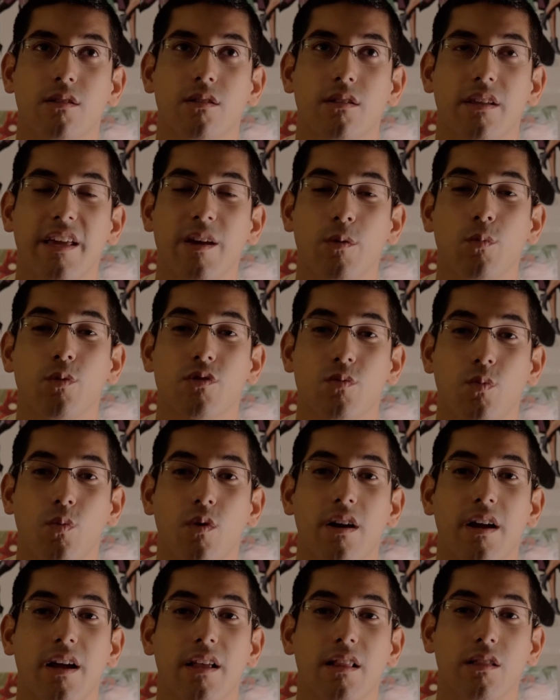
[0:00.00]
It was what
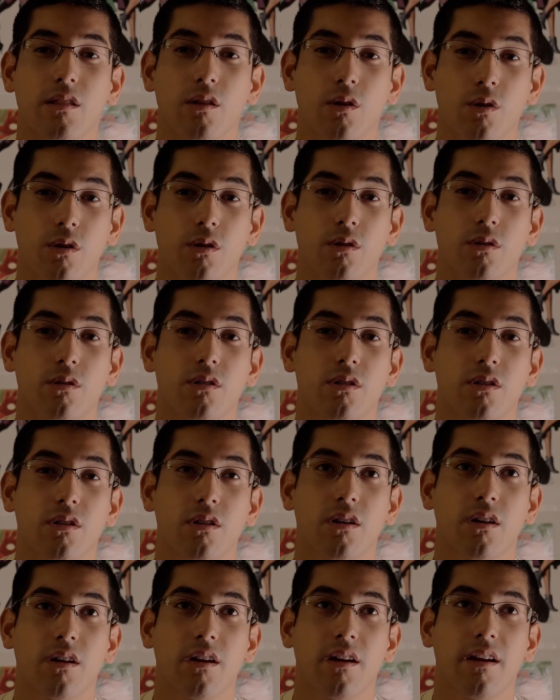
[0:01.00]
I learned
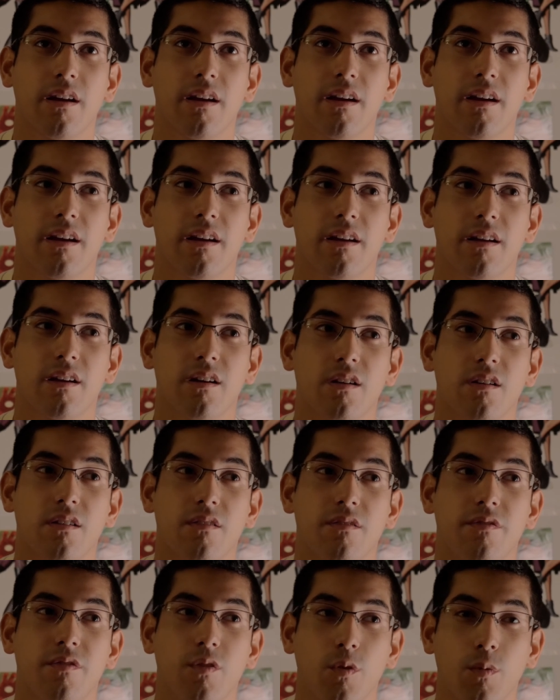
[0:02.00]

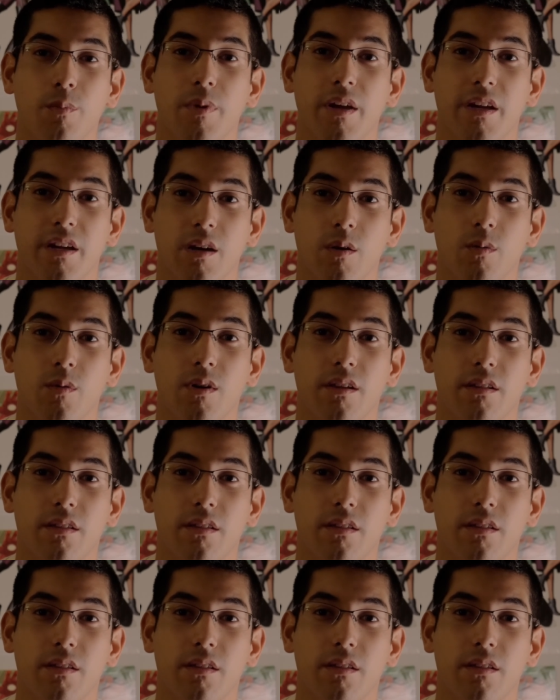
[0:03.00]
filmmaking with.